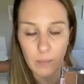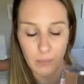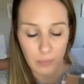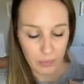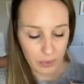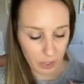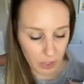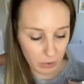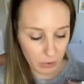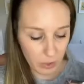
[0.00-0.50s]

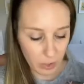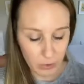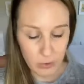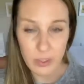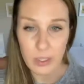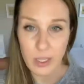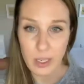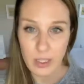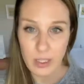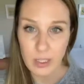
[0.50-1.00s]
You use
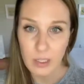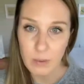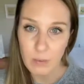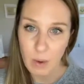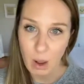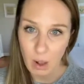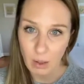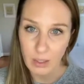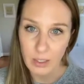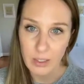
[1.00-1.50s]
the
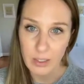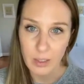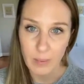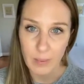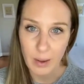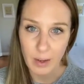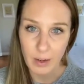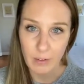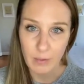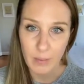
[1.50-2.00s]
smallest
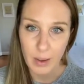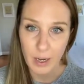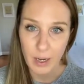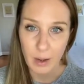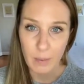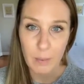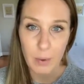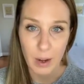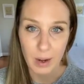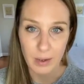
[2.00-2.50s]
amount of makeup
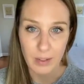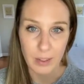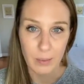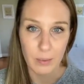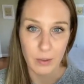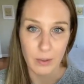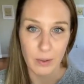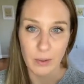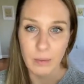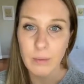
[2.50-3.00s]

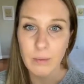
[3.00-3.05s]
possible.